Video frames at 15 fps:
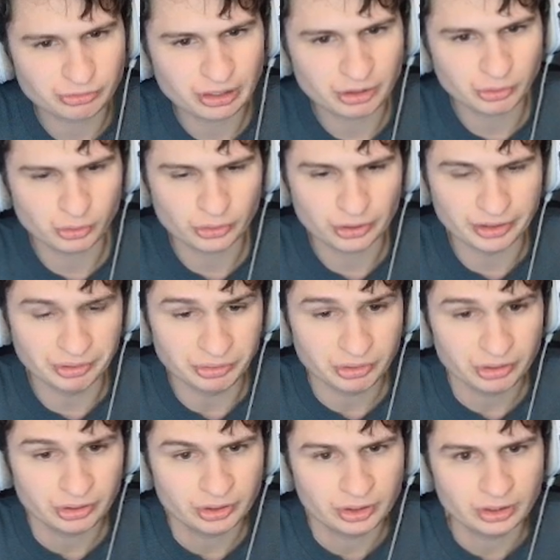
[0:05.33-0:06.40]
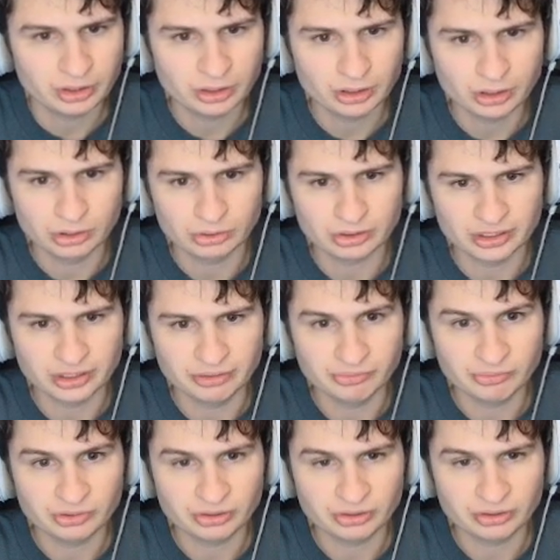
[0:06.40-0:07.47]
the rock. Okay.
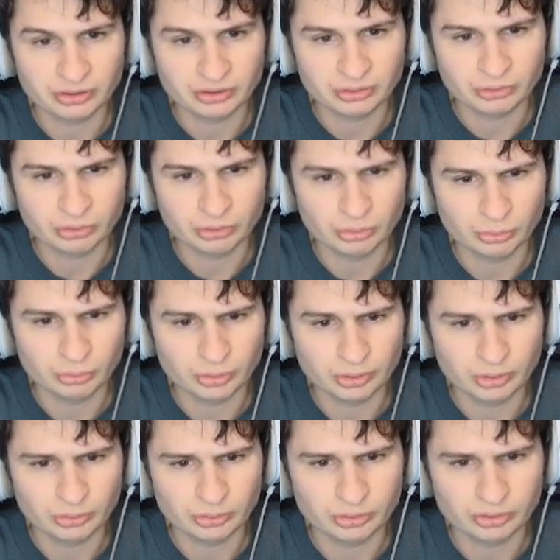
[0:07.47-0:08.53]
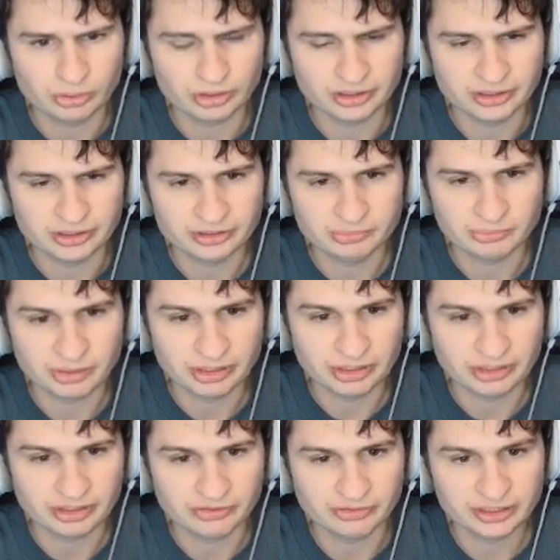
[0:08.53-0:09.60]
Okay. Oh, whoa, okay.
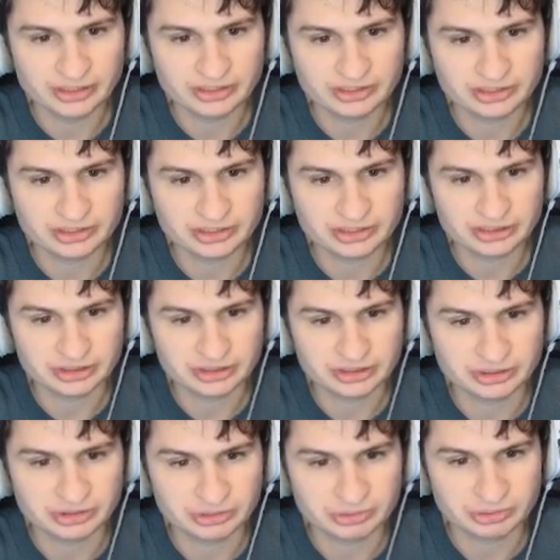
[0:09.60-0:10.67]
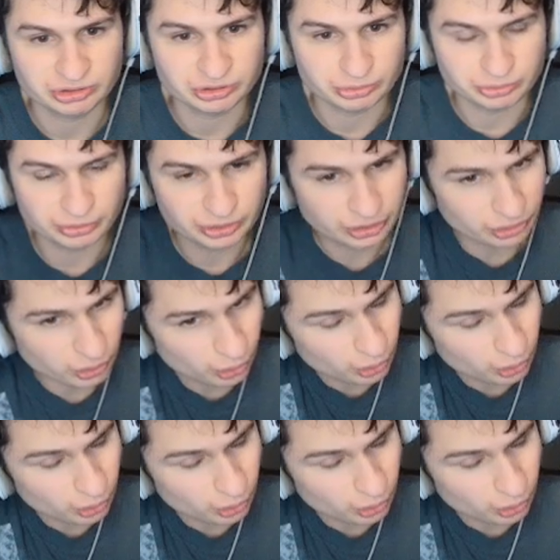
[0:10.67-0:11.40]
Made a device just to drill a